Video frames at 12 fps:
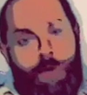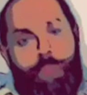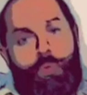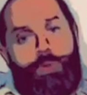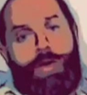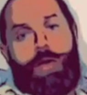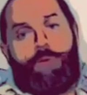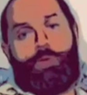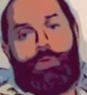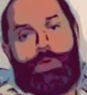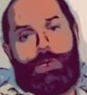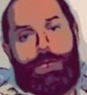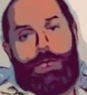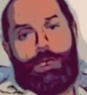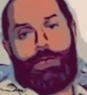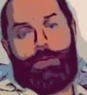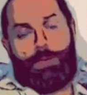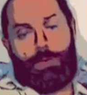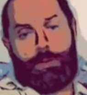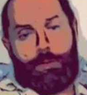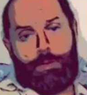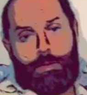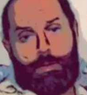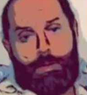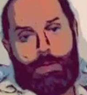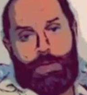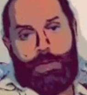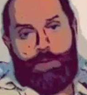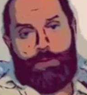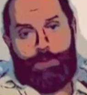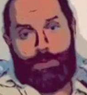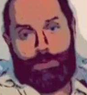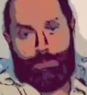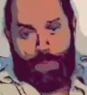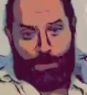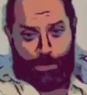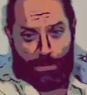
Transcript: without learning anything other than the method.